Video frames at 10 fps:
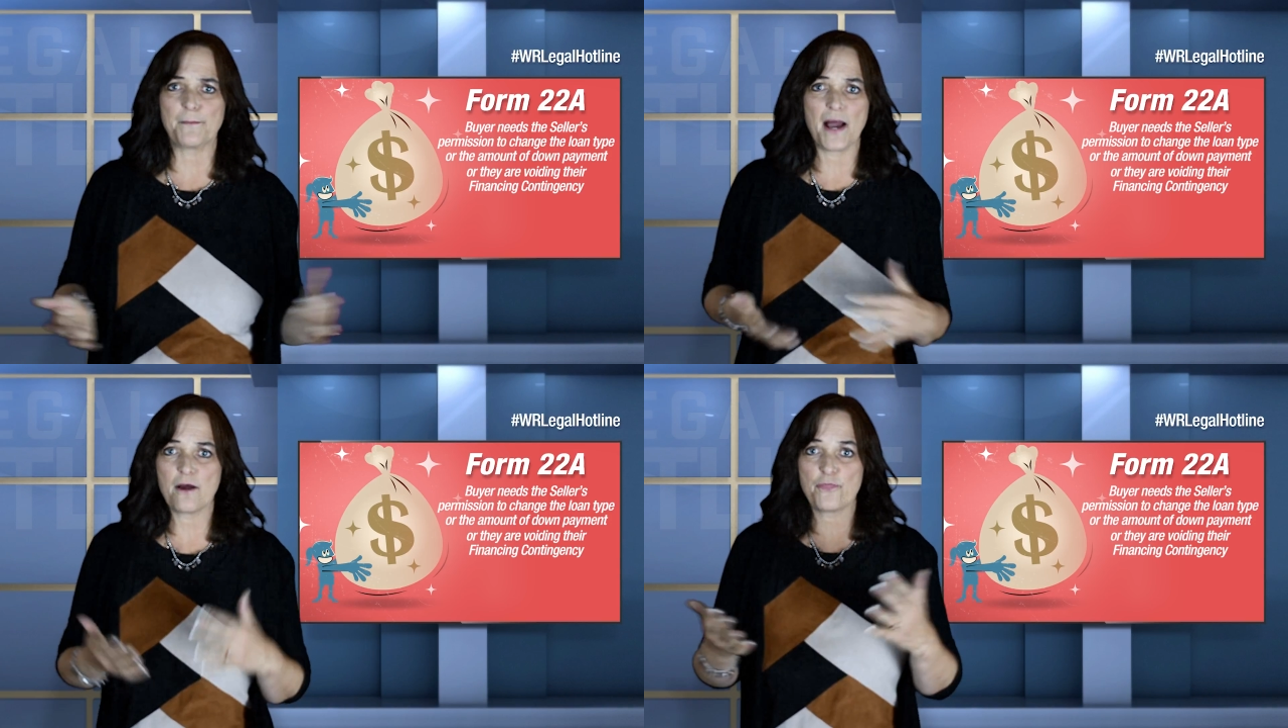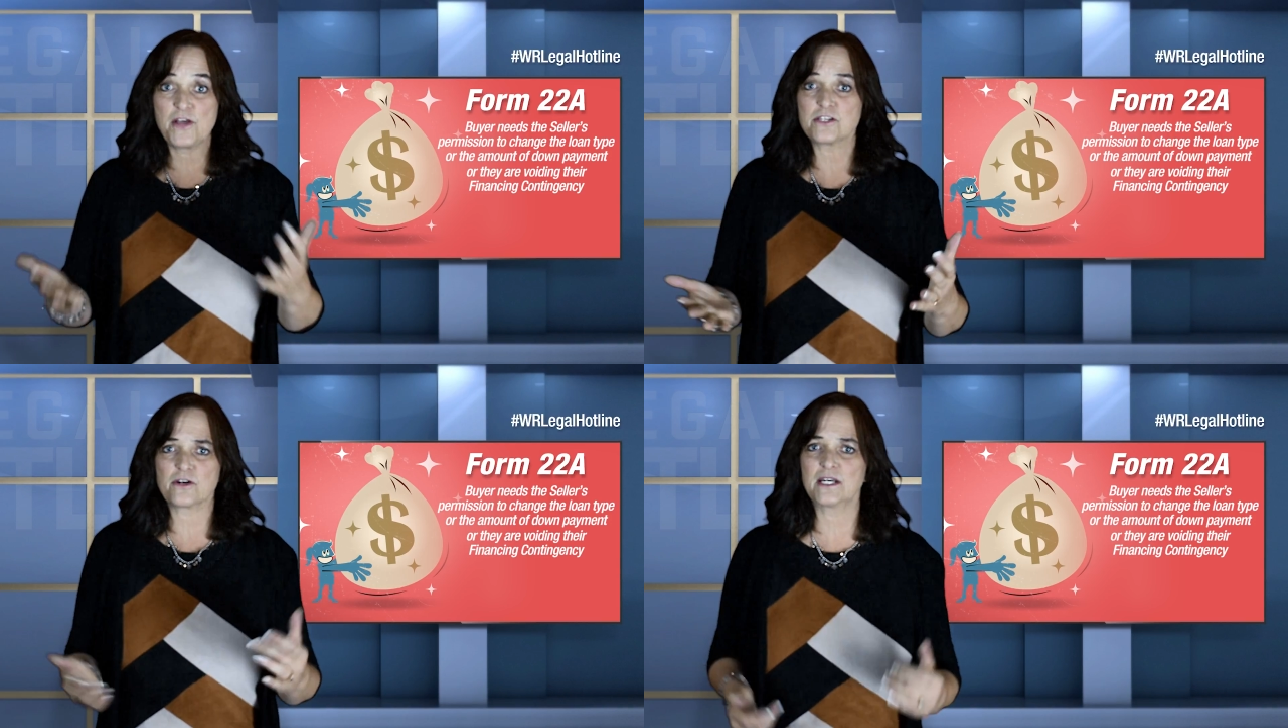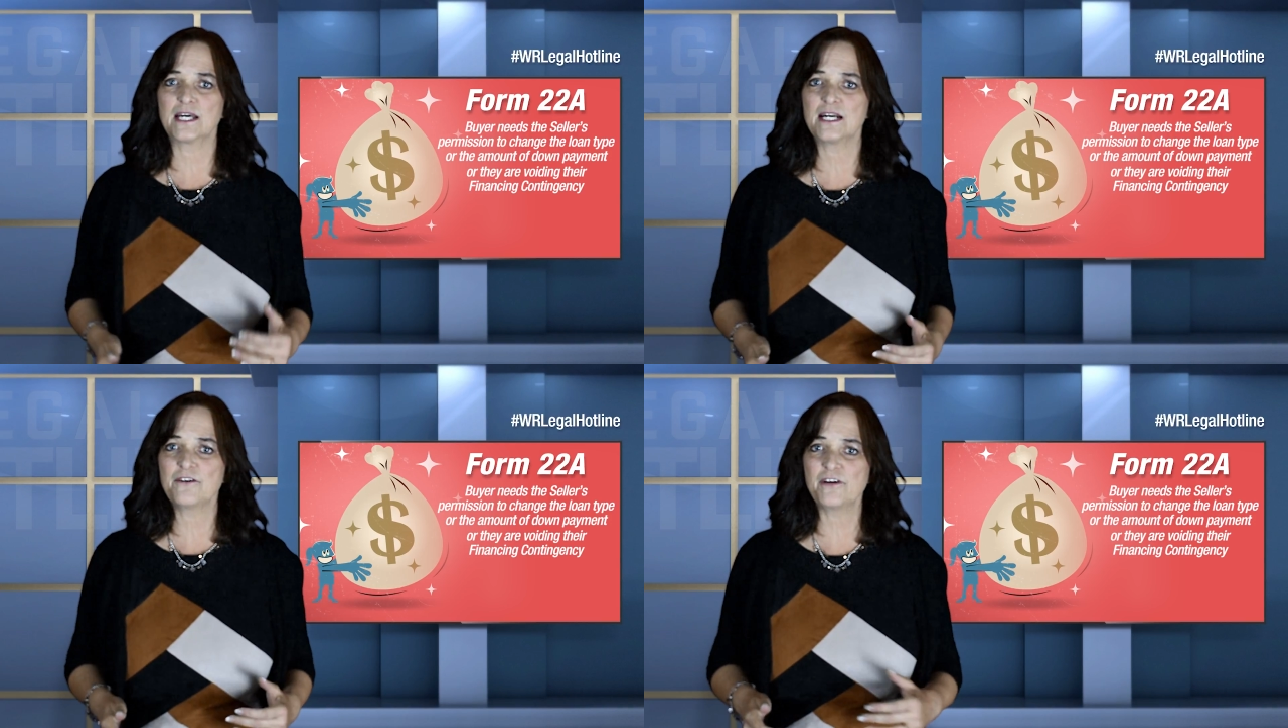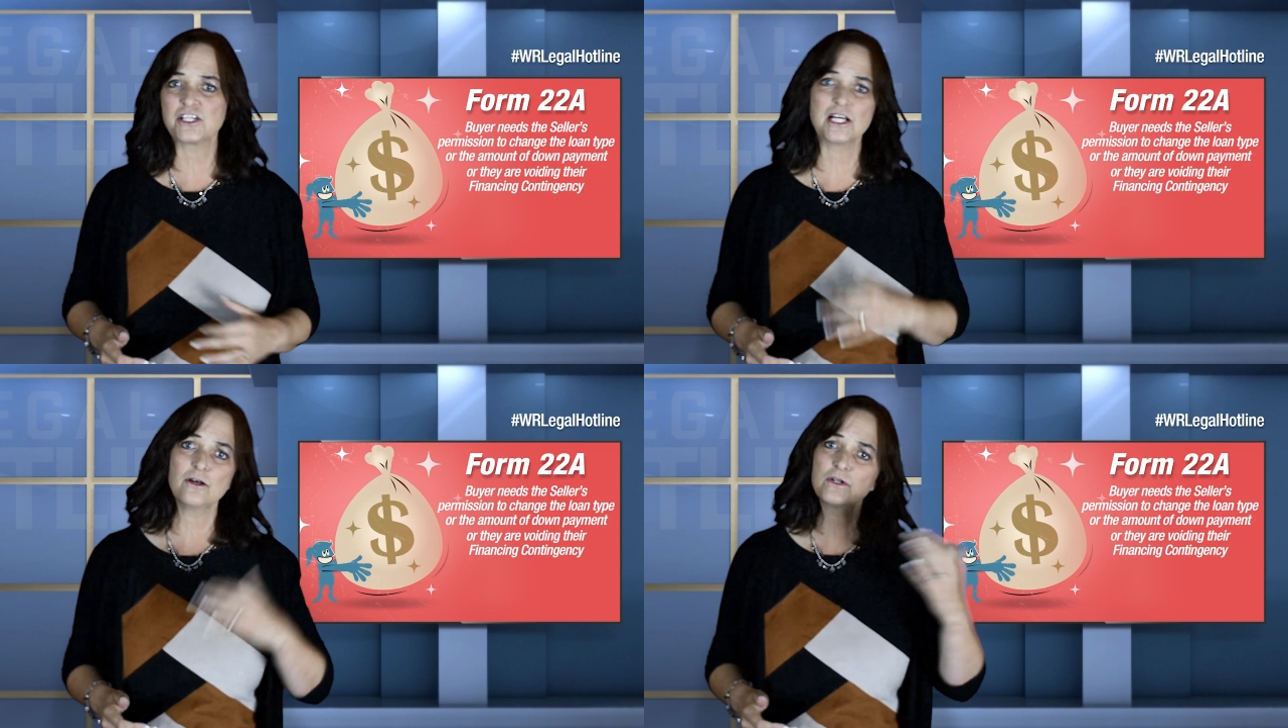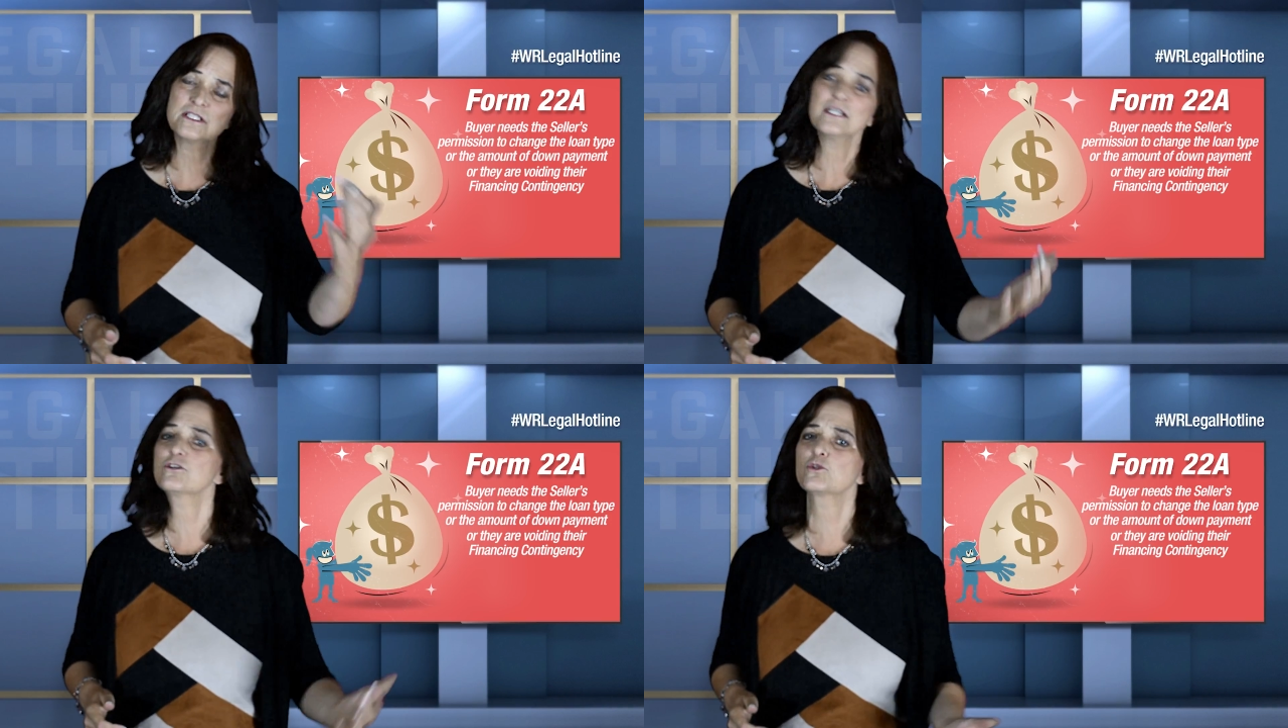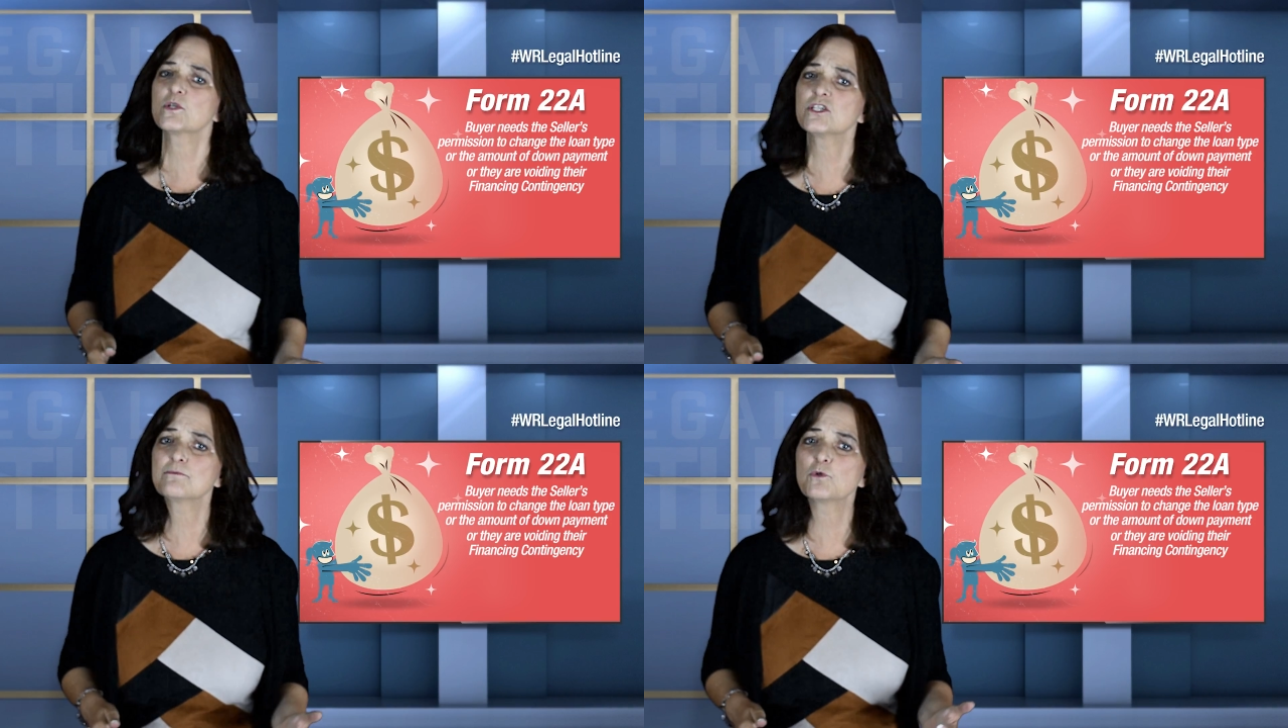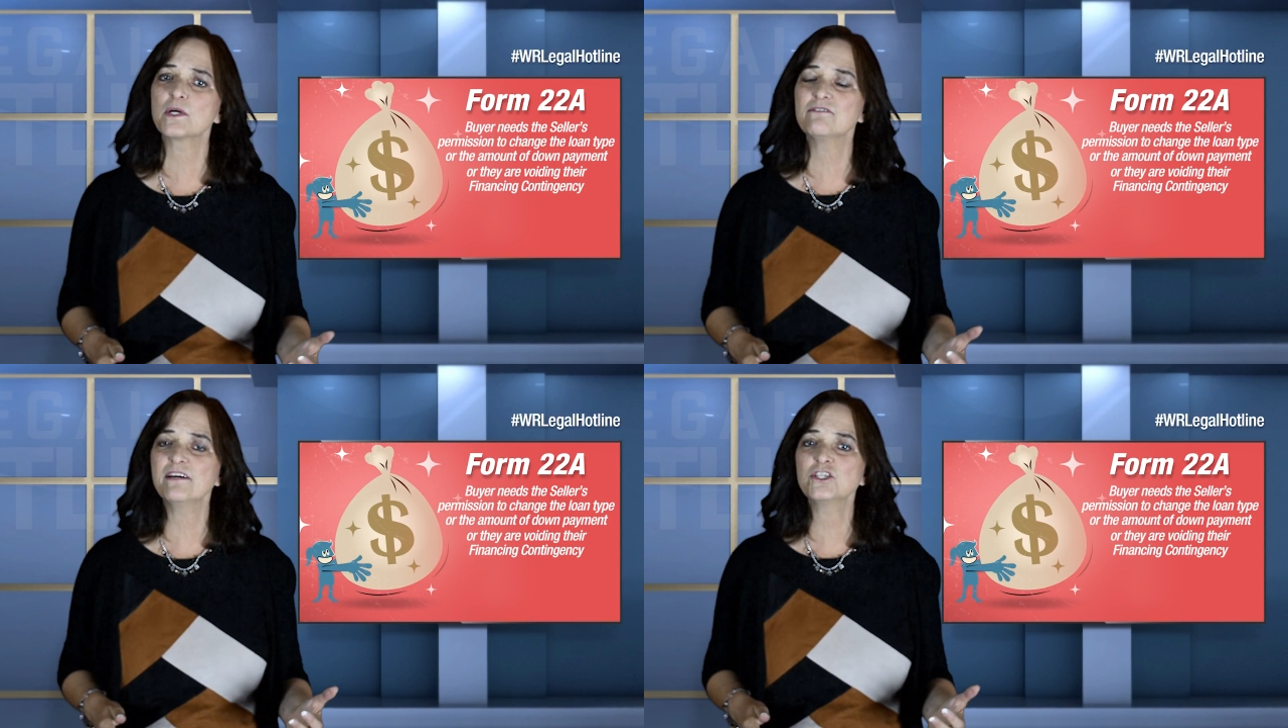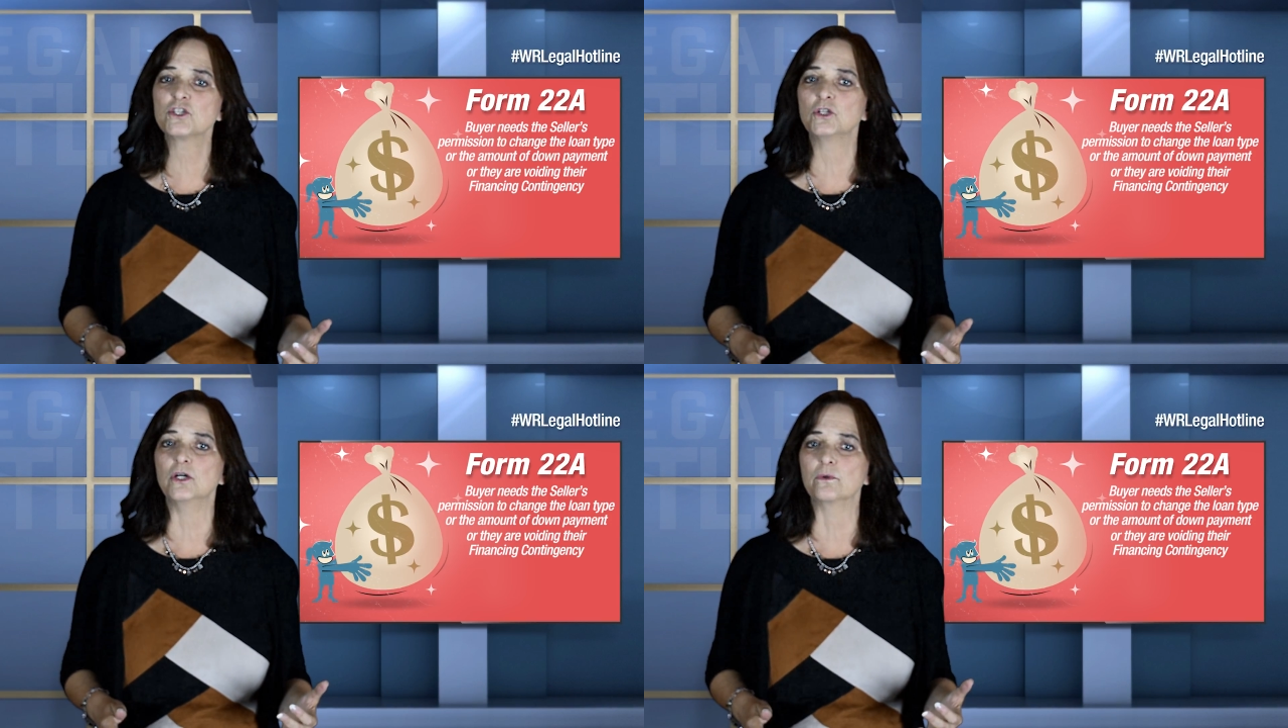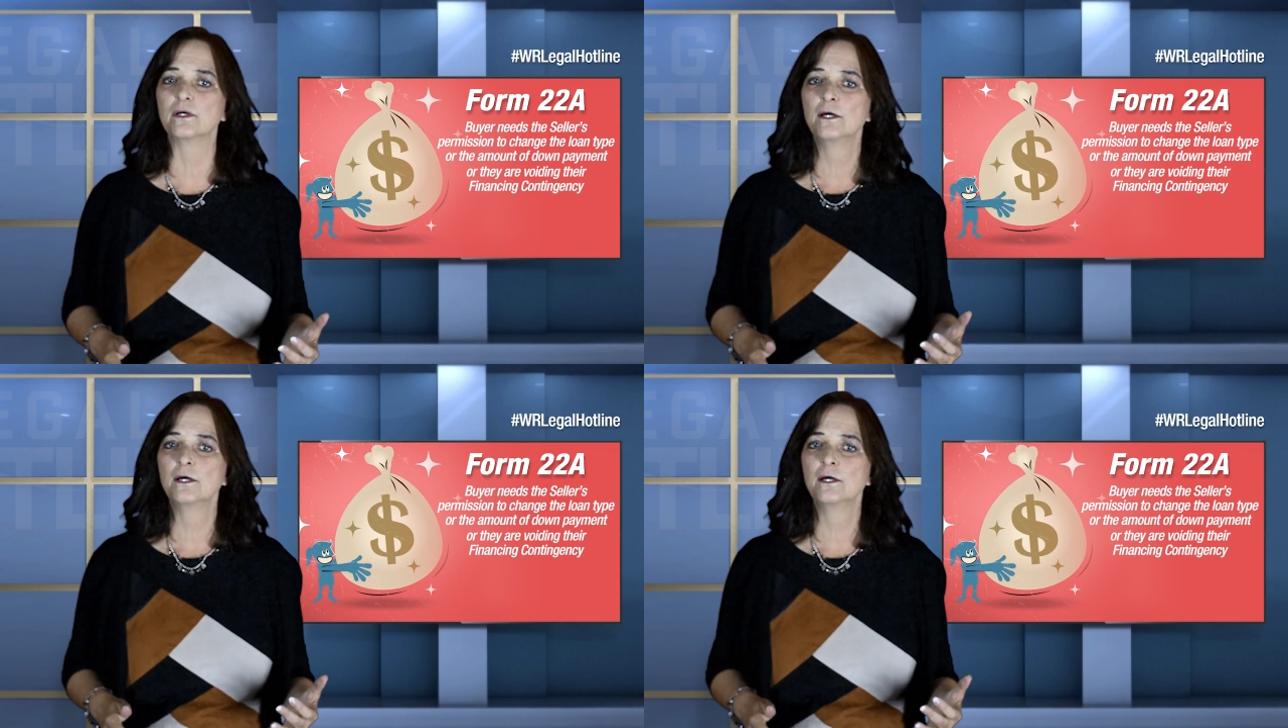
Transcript: Buyer thinks they're going to get an FHA loan, and the lender switches them to a conventional loan.